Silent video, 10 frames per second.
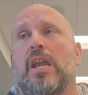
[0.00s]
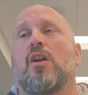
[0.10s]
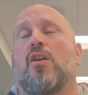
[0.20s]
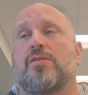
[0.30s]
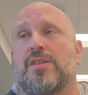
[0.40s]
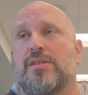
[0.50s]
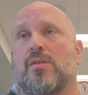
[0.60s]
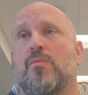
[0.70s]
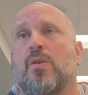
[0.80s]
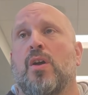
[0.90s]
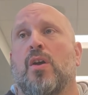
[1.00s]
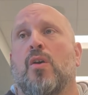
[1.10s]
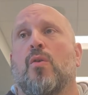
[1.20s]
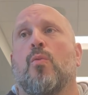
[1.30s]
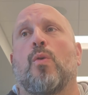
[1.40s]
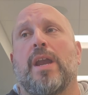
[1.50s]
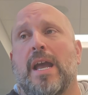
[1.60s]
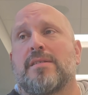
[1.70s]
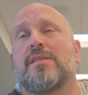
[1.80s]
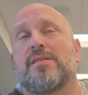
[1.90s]
In our system, we
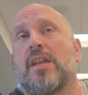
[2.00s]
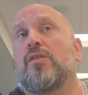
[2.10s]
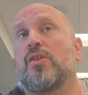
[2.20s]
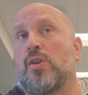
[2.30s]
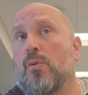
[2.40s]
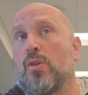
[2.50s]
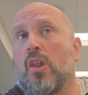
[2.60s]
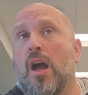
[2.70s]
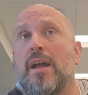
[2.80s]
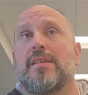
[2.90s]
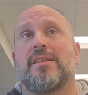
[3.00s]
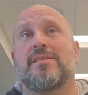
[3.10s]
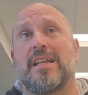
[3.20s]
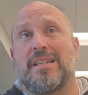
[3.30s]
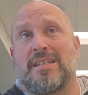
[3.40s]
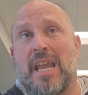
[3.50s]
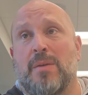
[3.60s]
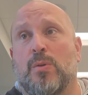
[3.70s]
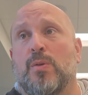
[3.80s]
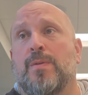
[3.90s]
asked the center to do a lot to set the
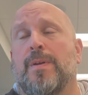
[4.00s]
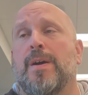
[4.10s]
table.